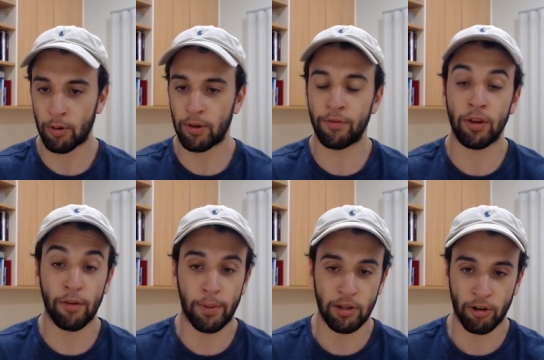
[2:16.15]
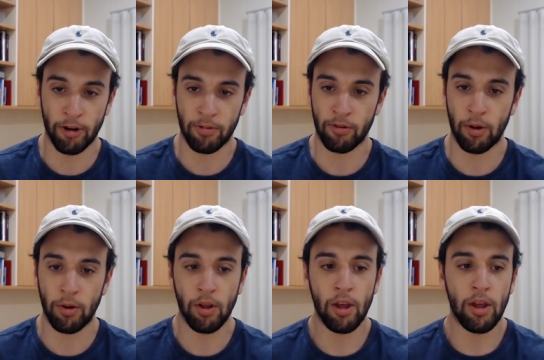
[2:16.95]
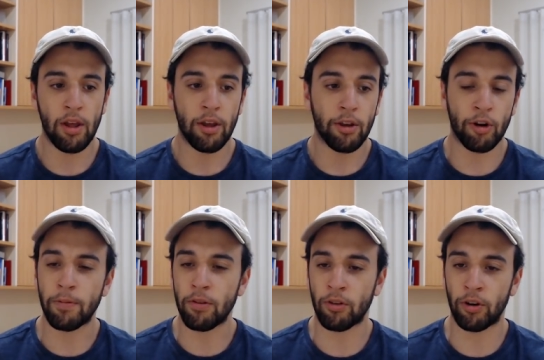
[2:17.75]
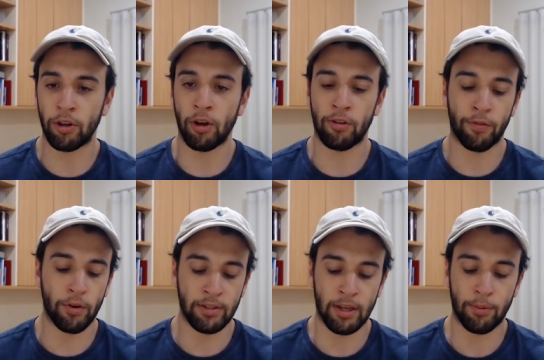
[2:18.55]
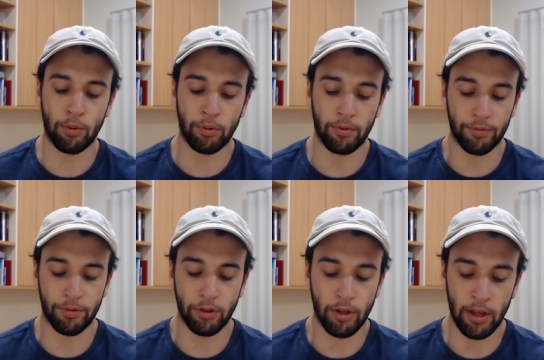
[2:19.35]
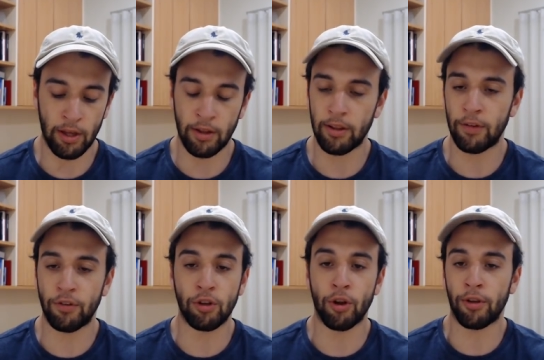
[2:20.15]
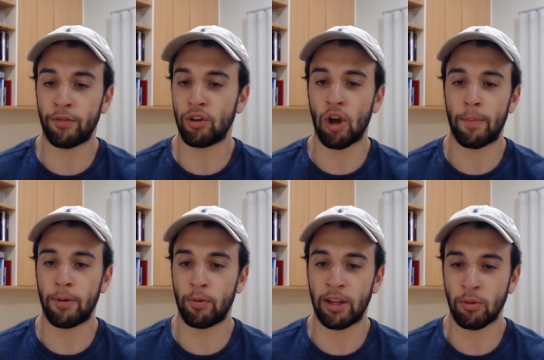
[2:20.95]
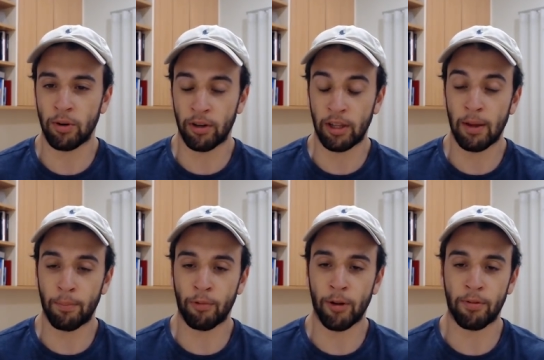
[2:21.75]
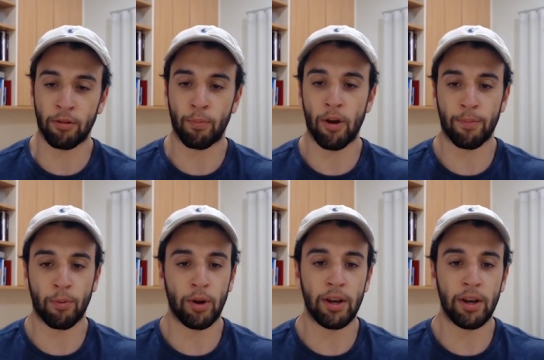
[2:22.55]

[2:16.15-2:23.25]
If you have Patrick Cripps as well, Cripps has got to go. So, for example, if you're not happy with anyone at Cripps' price point,